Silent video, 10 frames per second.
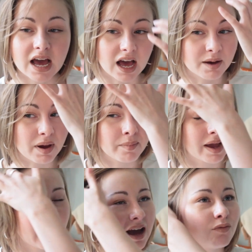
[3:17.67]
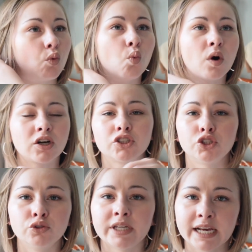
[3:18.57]
I might have 1 or
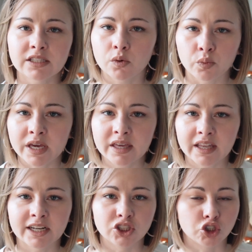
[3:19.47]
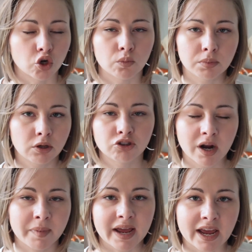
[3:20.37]
2 days a week that I don't blow
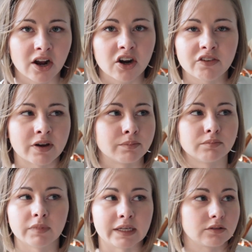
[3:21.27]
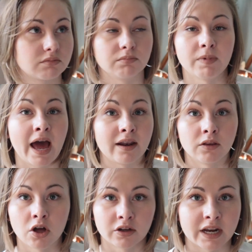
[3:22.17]
dry my hair if I'm had a
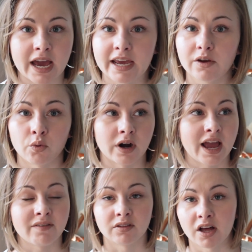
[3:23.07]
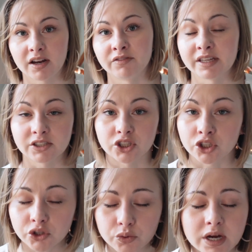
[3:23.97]
long night or I have a lot of things to do.